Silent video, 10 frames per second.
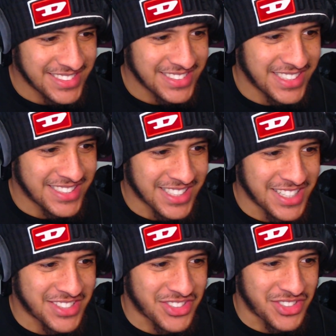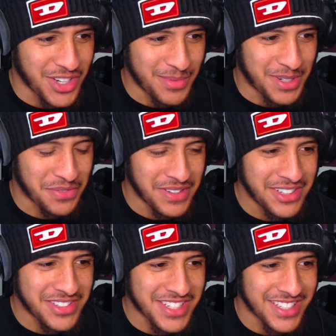Is it gonna drop differently or
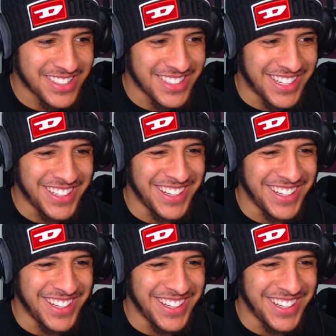is it up?